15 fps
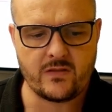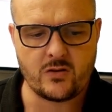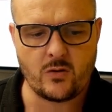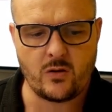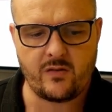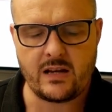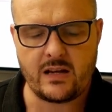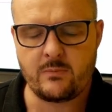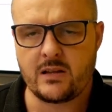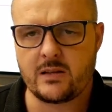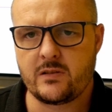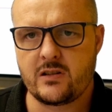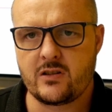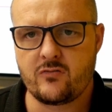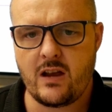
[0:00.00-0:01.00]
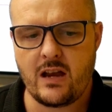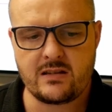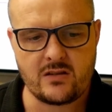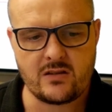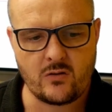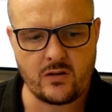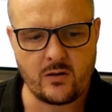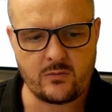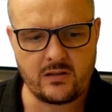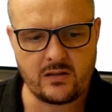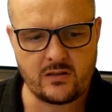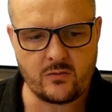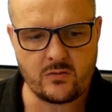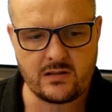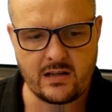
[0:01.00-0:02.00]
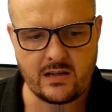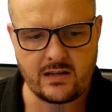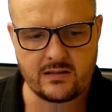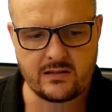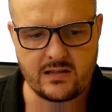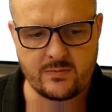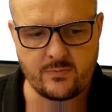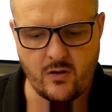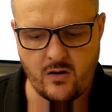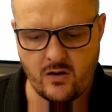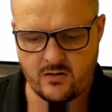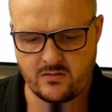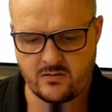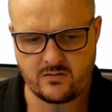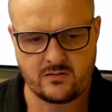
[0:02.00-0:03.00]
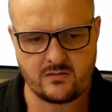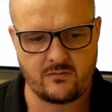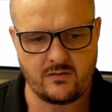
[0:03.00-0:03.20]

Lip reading: So if I had multiple addresses, all I would need to do is click into this box,